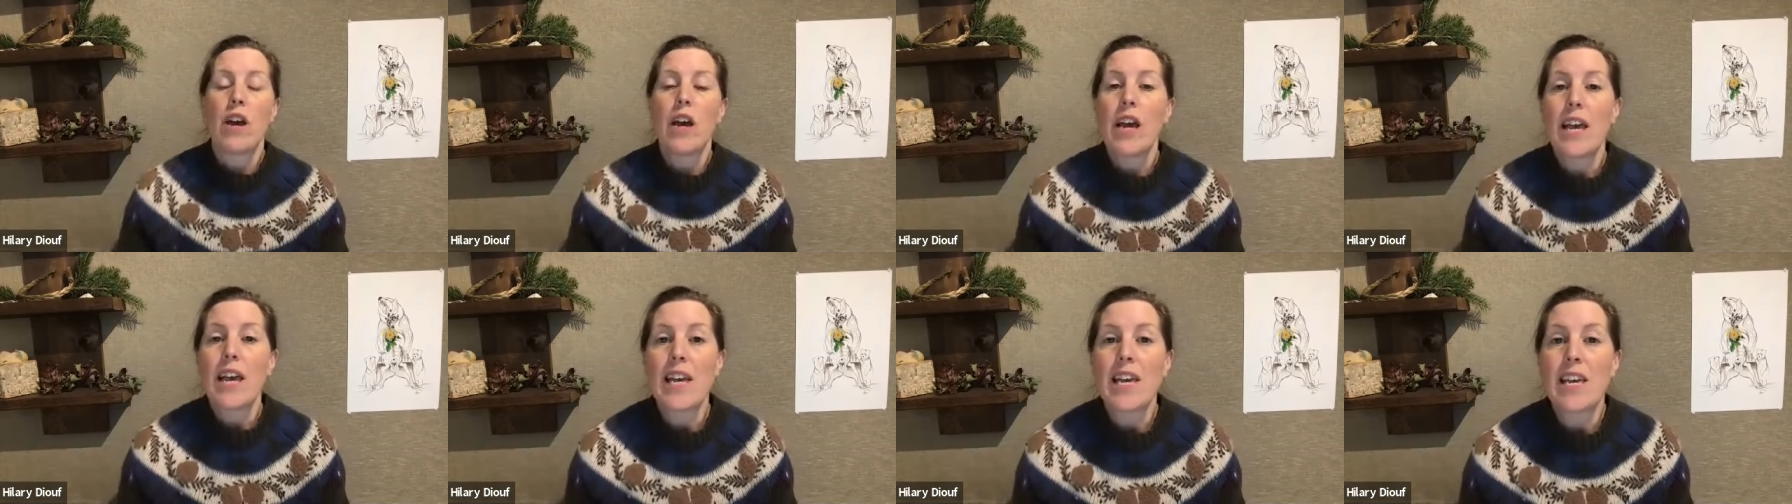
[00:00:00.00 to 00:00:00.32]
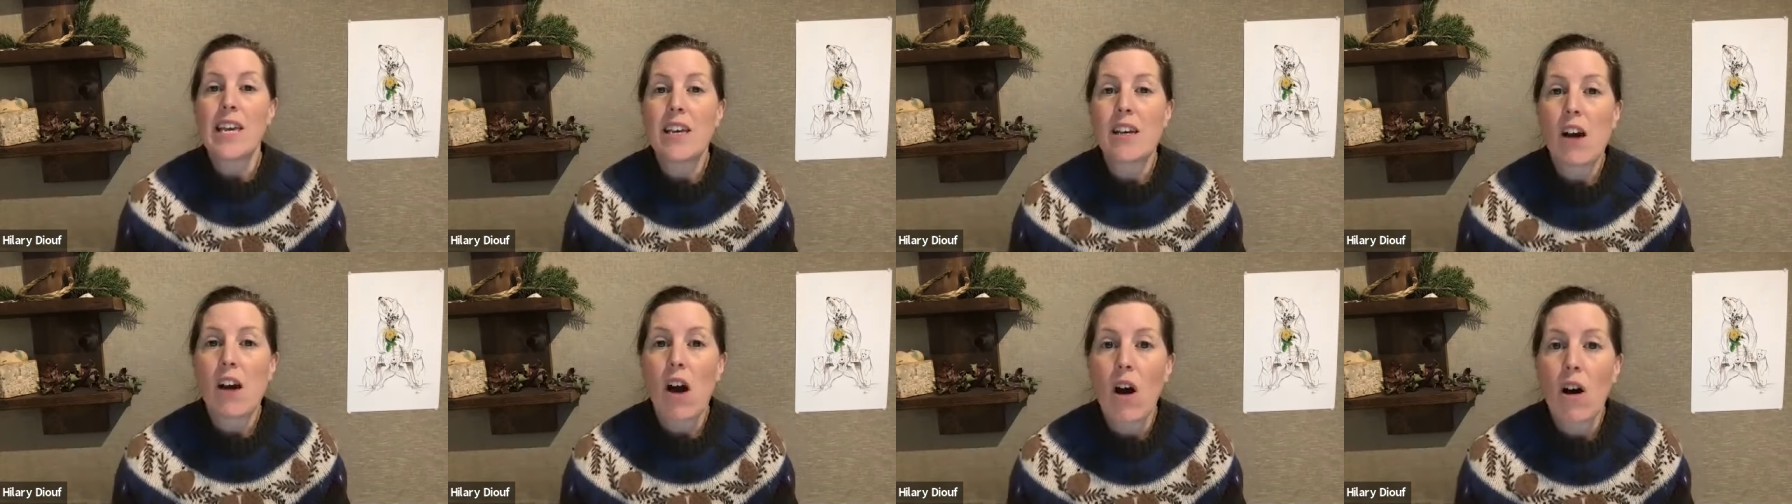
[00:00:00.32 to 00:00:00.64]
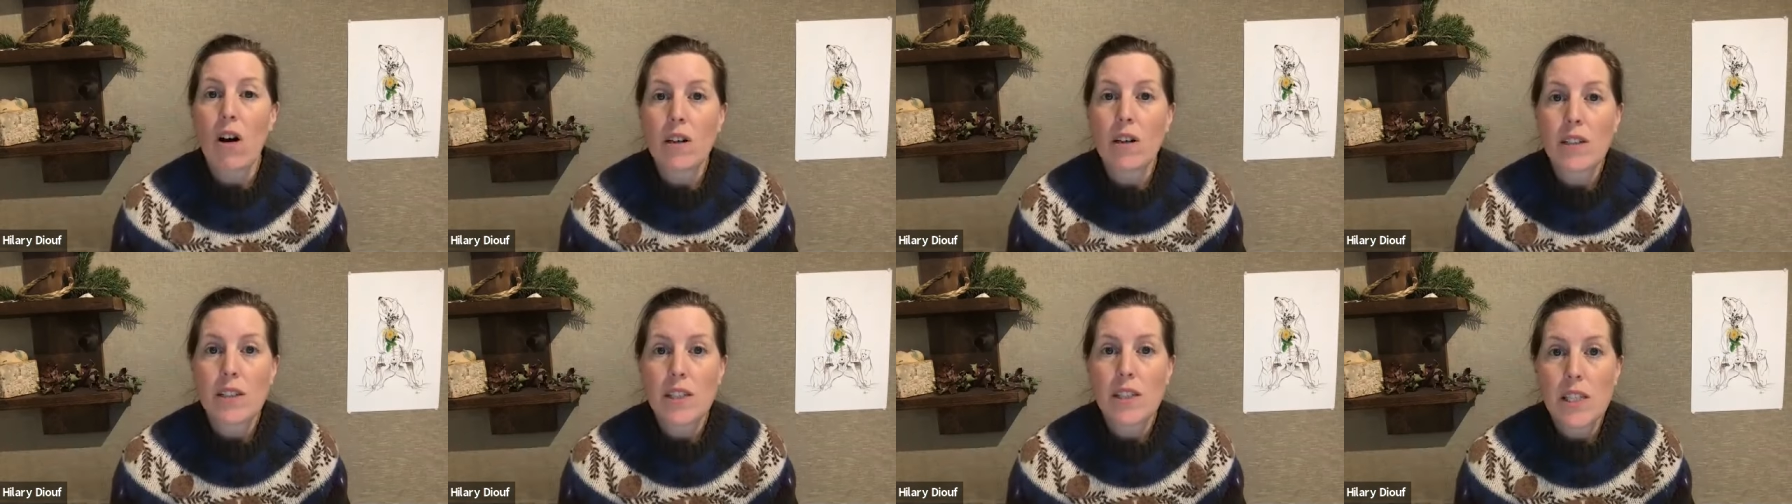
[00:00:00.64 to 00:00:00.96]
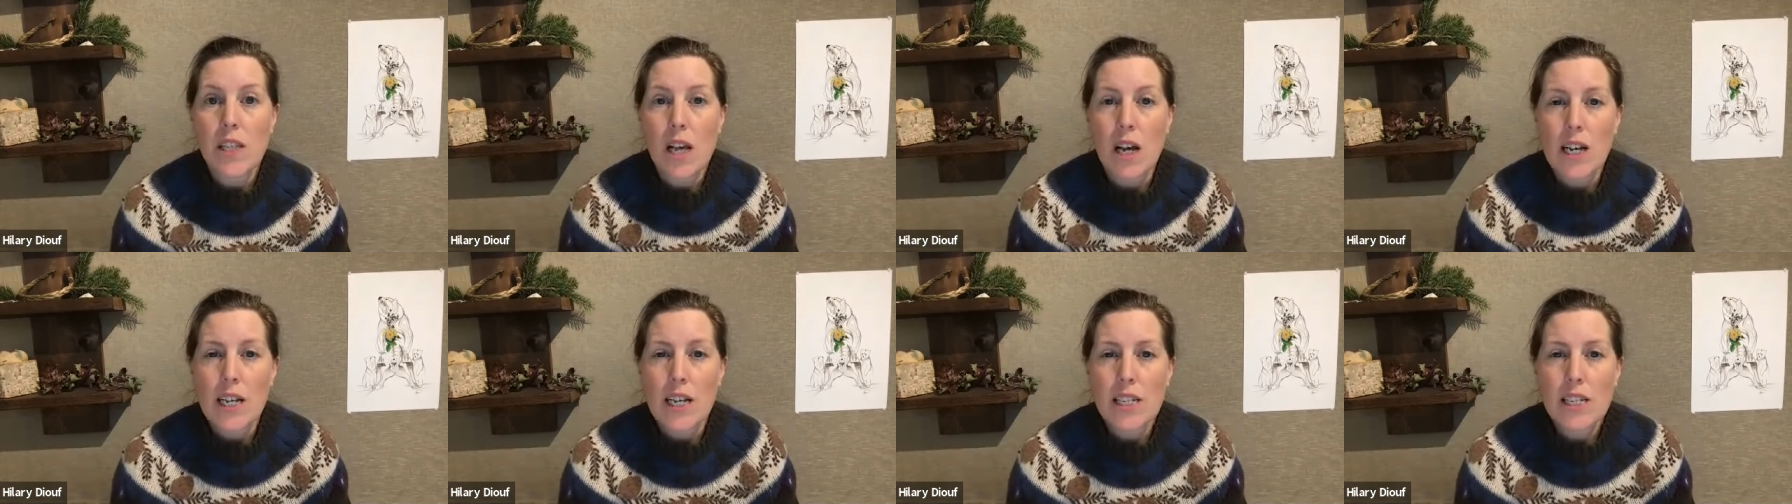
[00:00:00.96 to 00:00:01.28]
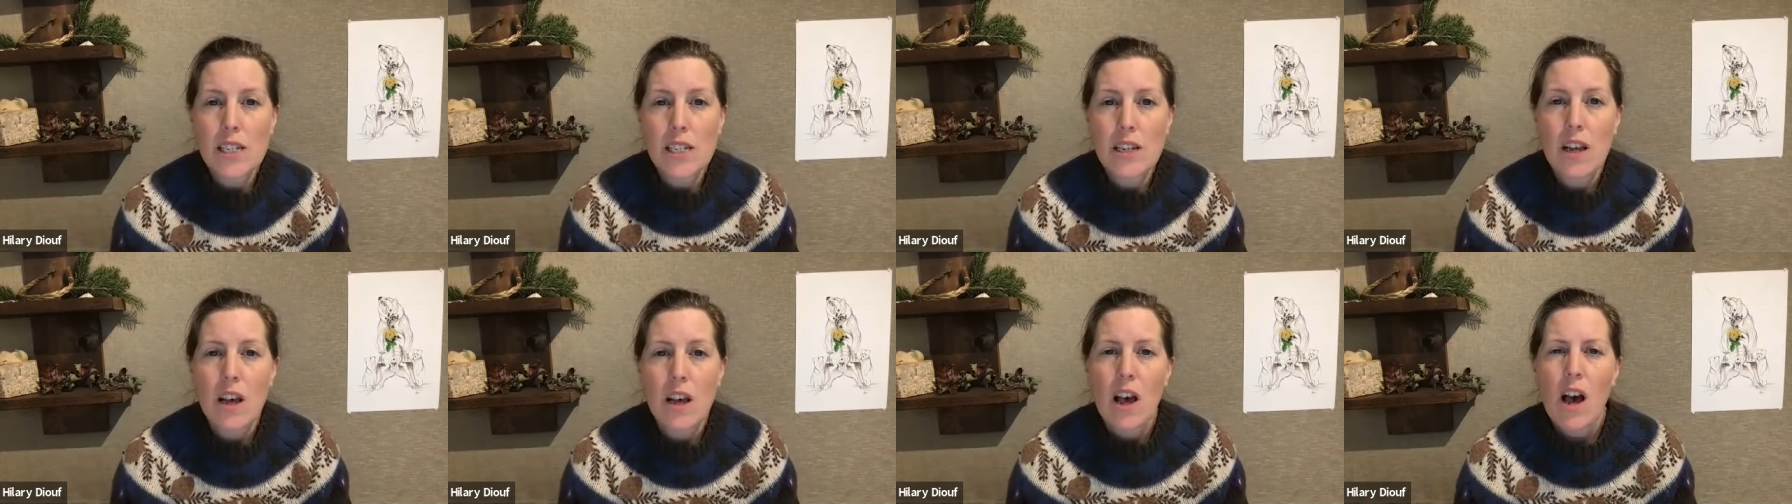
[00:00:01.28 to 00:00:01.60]
he caught
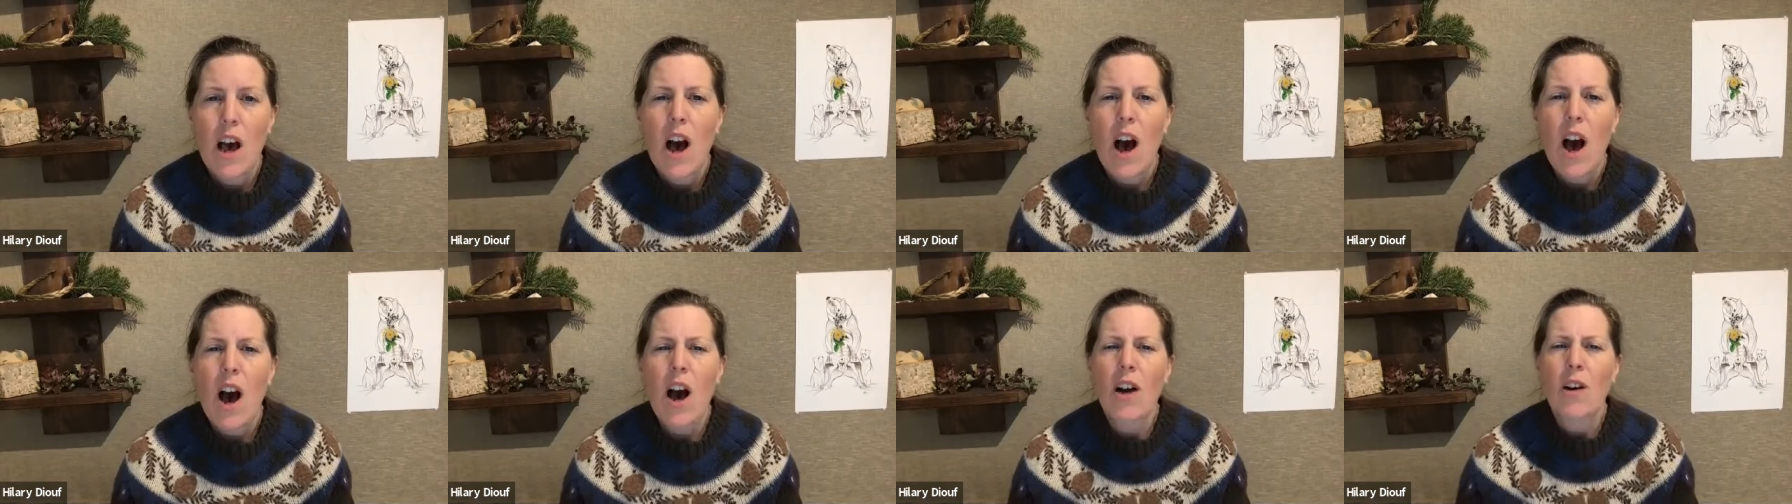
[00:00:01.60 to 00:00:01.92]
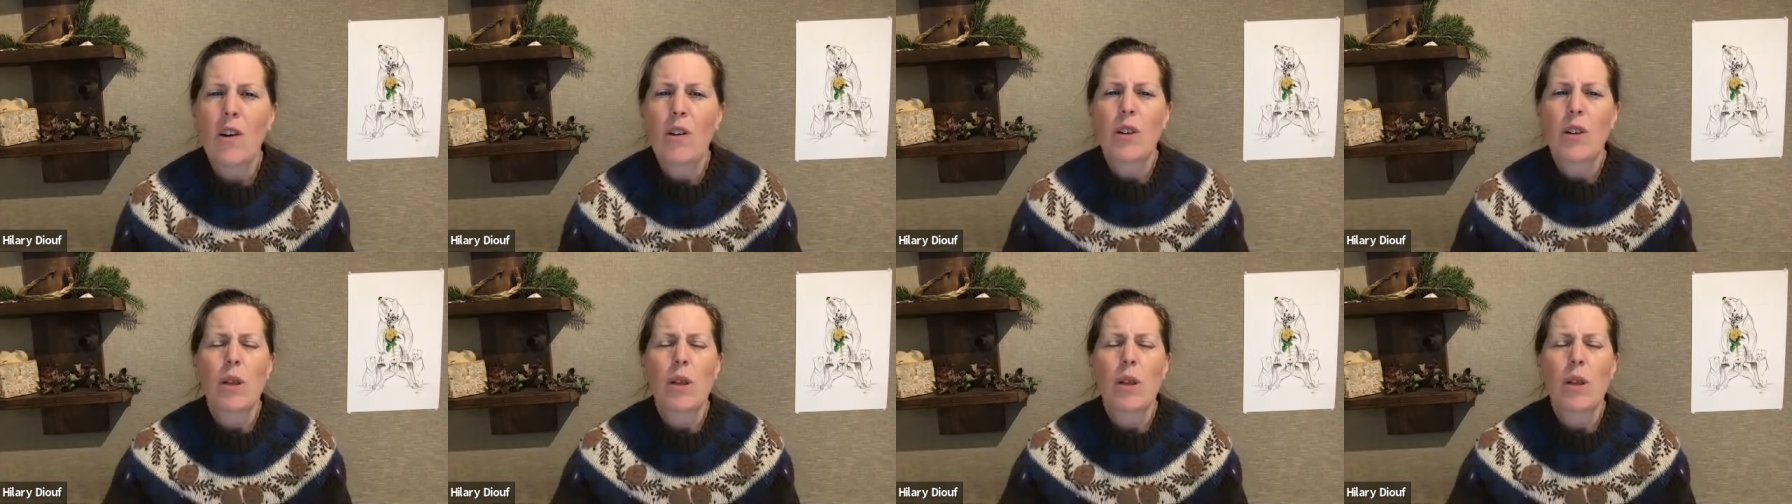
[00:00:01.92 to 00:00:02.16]
sight of